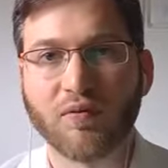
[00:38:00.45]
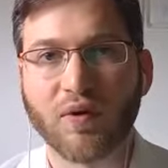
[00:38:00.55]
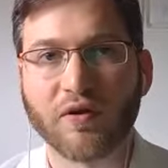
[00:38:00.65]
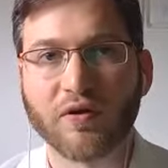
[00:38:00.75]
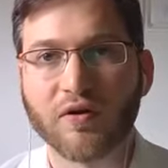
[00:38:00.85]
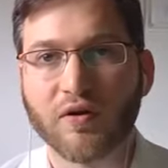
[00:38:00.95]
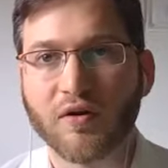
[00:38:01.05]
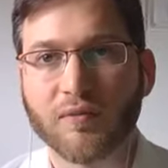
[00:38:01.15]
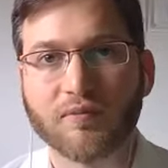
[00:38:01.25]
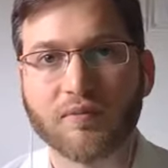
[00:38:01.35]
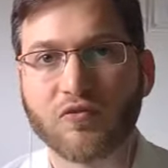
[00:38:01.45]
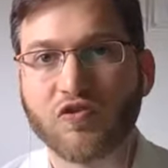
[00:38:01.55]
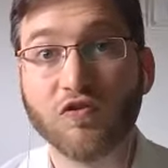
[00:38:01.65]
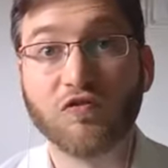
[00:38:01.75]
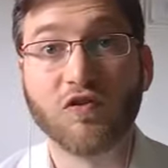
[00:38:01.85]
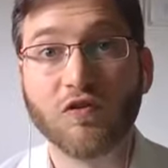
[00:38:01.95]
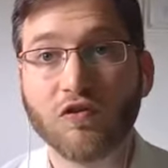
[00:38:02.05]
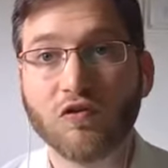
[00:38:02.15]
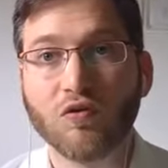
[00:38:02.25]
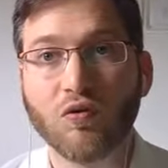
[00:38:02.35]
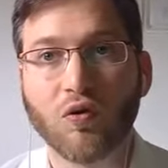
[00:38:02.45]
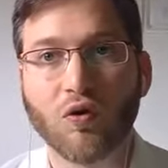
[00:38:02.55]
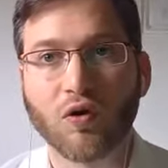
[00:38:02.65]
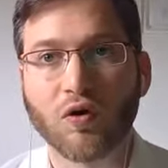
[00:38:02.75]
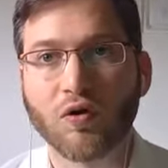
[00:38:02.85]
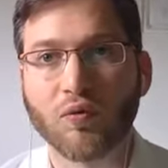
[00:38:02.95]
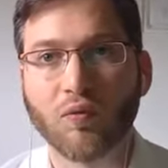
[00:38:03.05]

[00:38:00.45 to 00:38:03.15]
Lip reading: whether 2.2 or